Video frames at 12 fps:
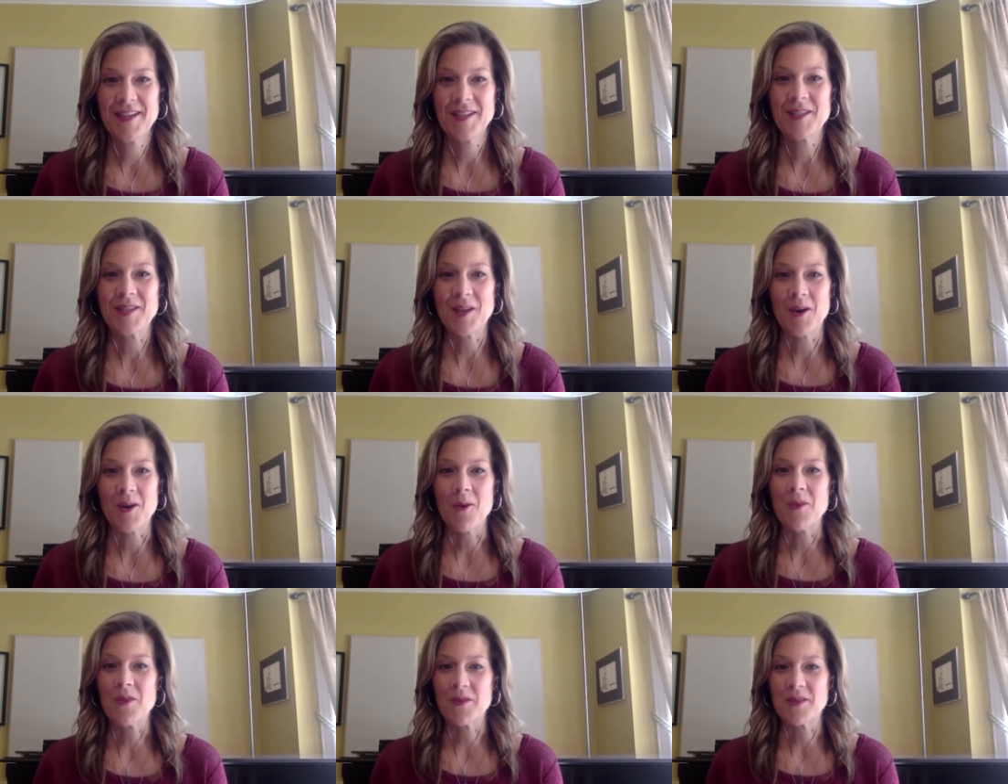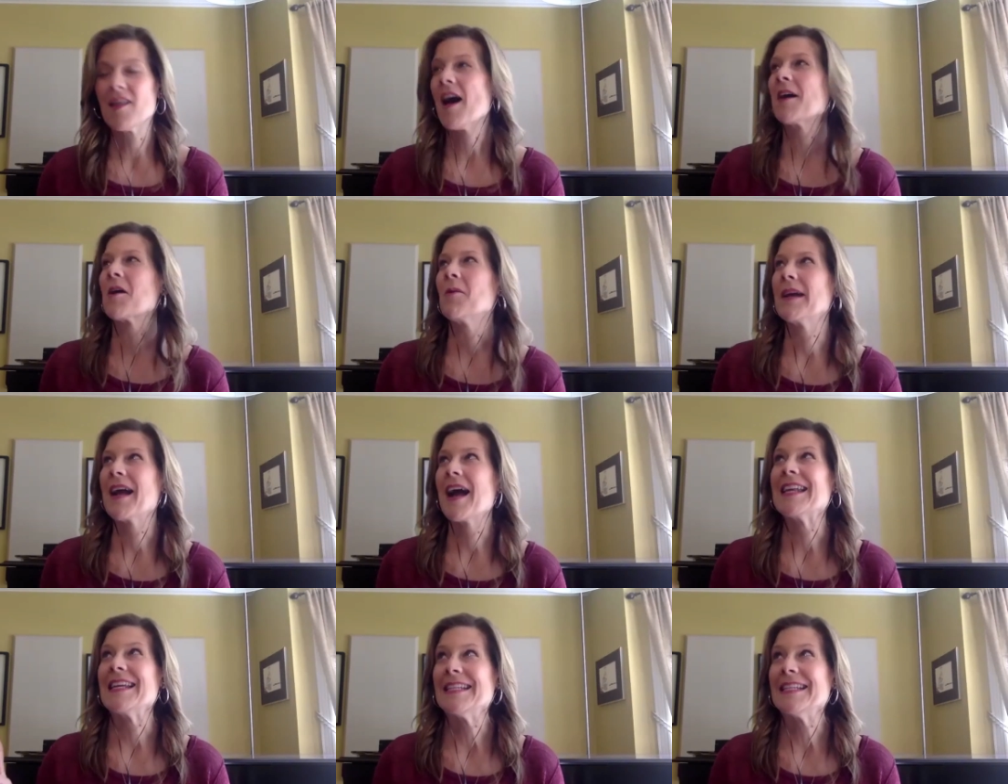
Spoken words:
So there's a lot going on